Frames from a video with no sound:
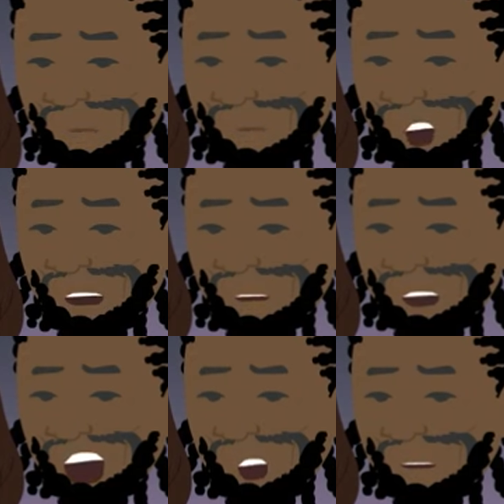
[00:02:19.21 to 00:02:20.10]
See,
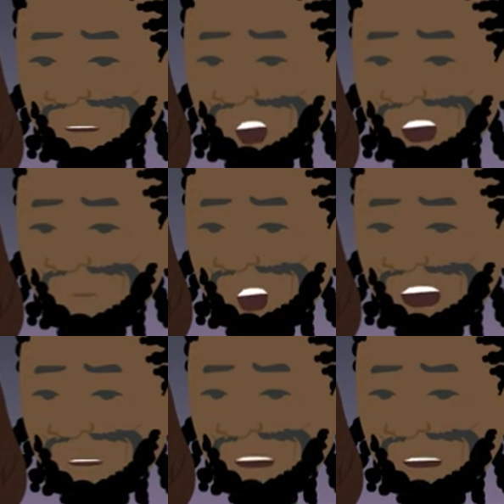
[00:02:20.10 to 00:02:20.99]
cuz, no, cuz,
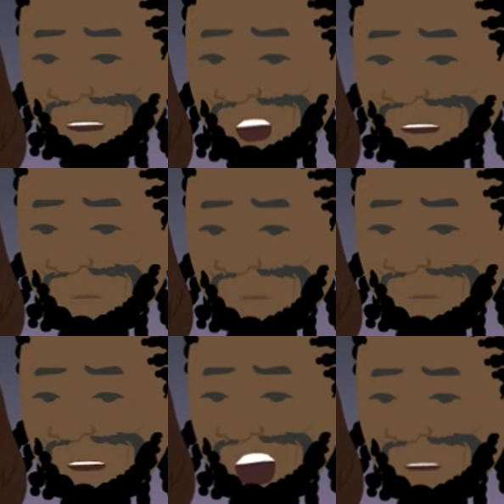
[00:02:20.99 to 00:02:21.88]
see, cuz, mm.
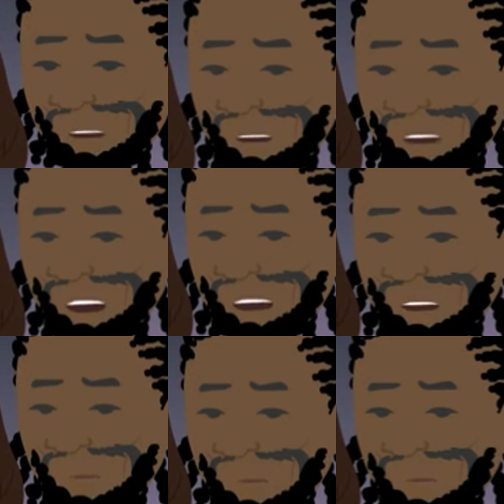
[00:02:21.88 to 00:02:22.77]
your breasts,
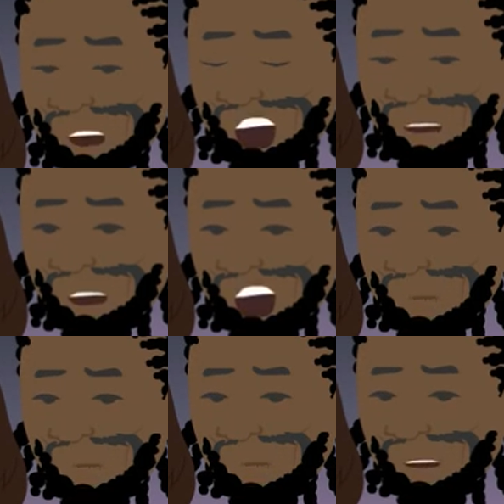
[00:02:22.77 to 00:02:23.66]
they feel,
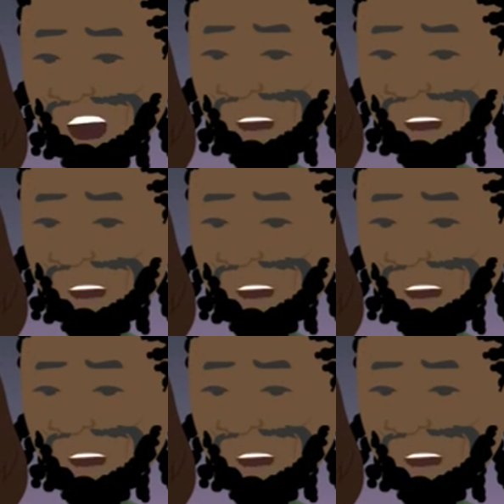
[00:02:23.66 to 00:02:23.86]
I mean, I